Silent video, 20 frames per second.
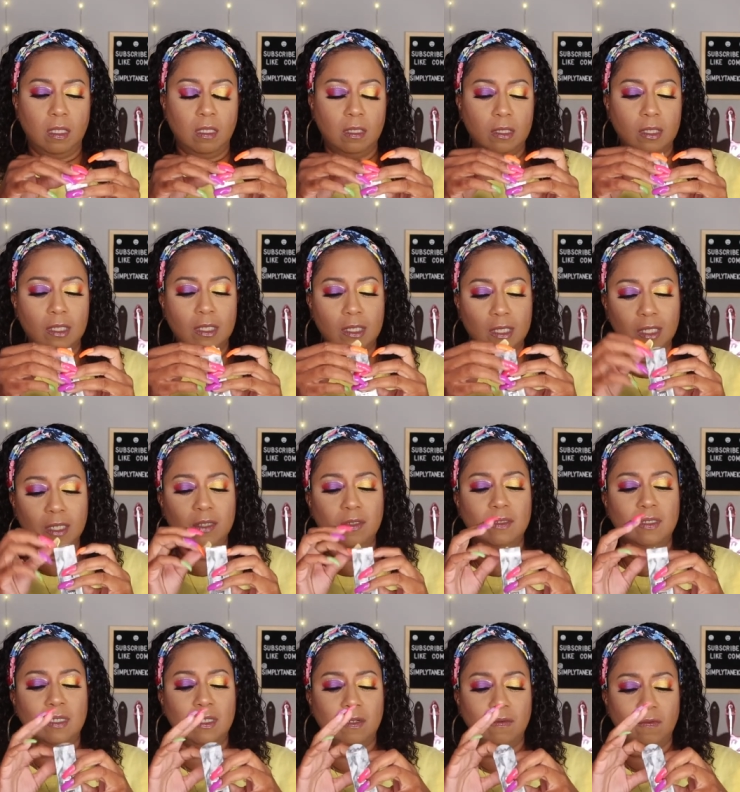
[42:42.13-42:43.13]
and
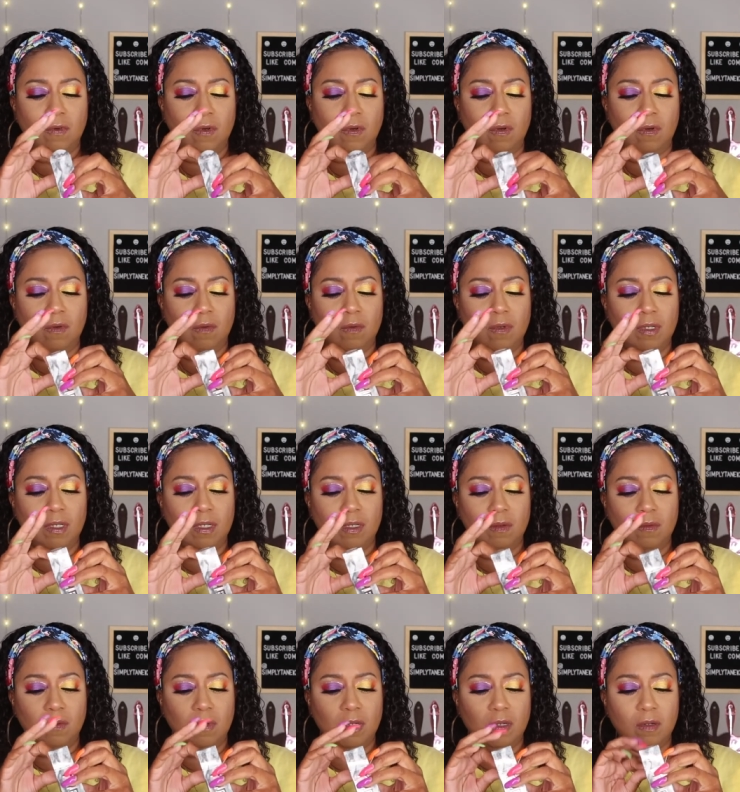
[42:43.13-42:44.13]
still did it wrong. What in
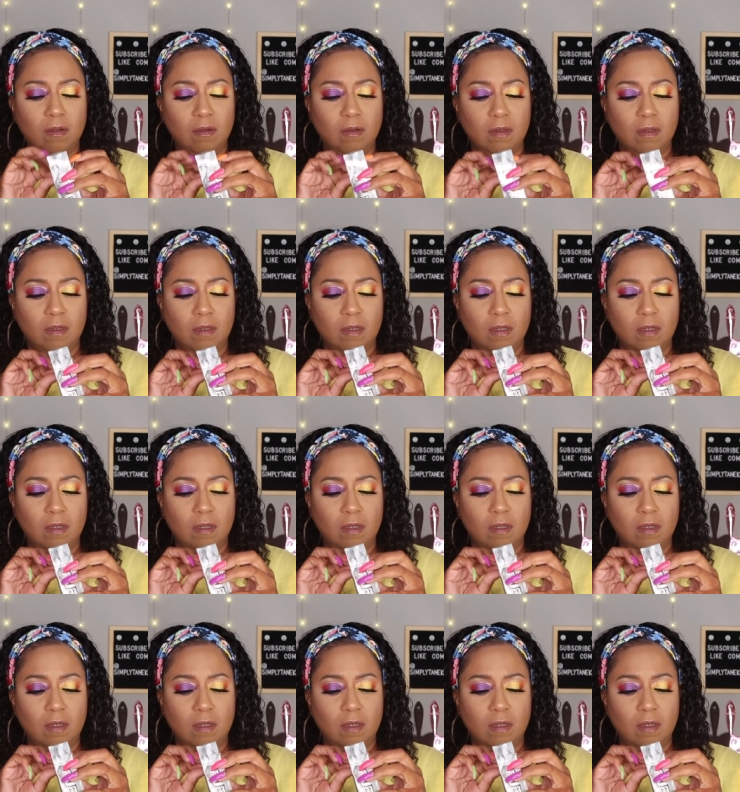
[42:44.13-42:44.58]
the world?